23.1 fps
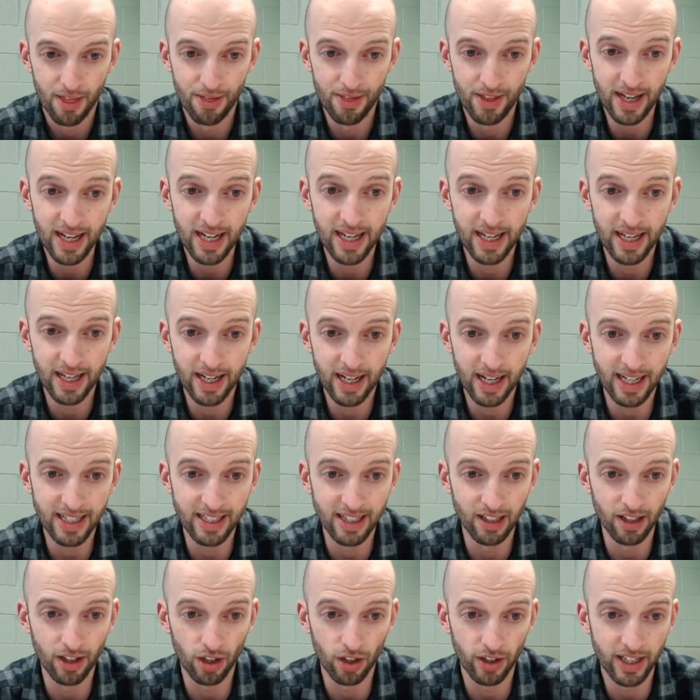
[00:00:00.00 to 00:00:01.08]
Then I
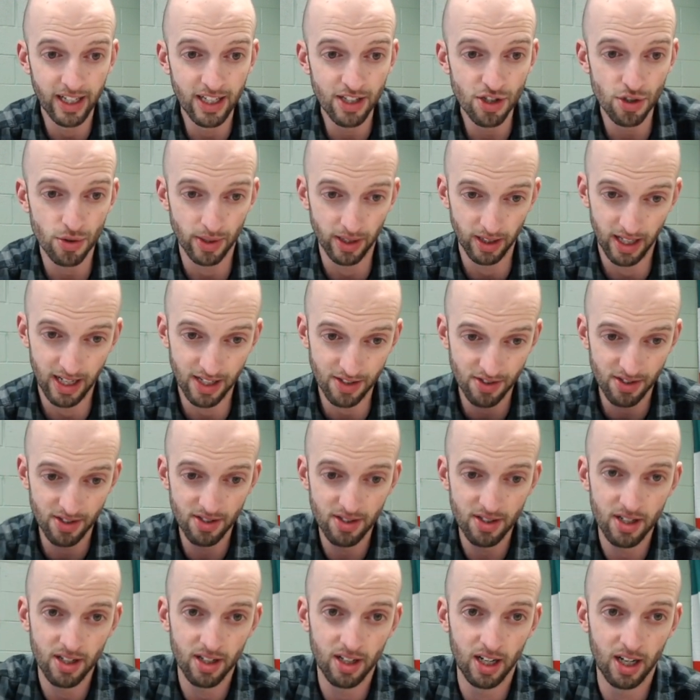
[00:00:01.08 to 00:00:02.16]
did a little history
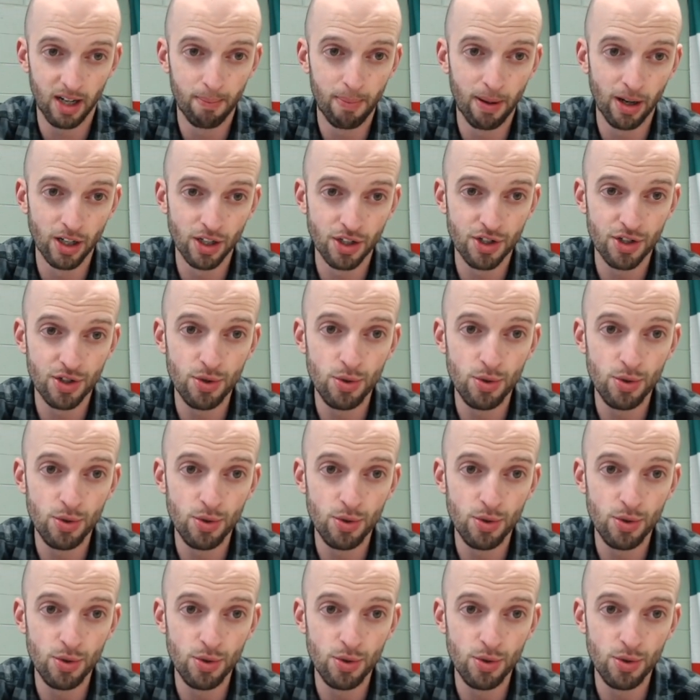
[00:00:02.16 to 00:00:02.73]
lesson, part